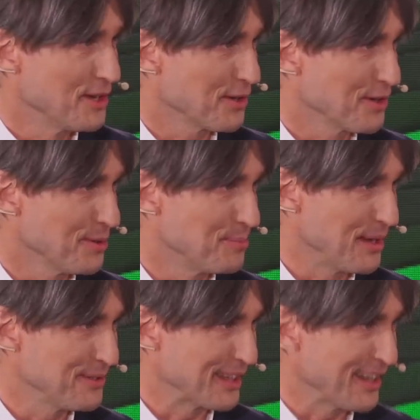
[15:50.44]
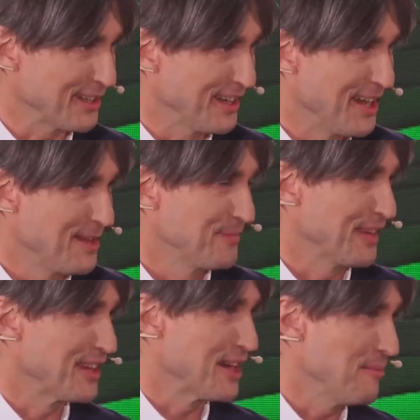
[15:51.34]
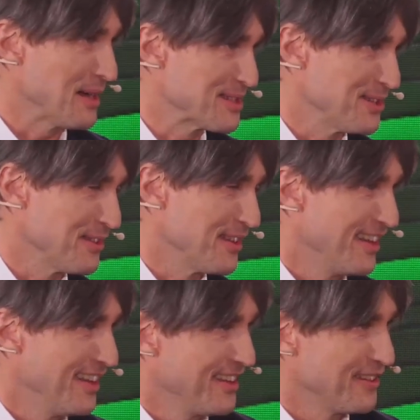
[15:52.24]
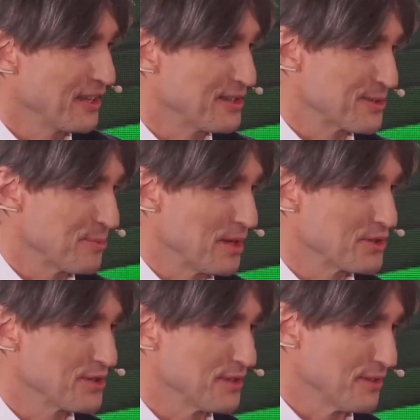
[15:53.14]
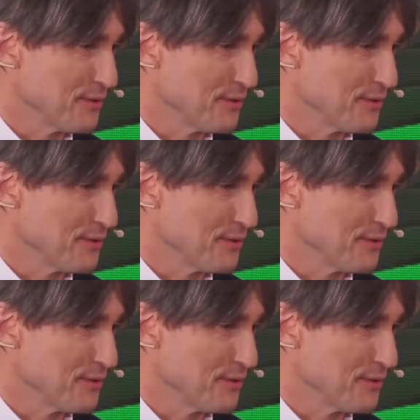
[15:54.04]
Rocco Browninger, Amazon. Thank you so much.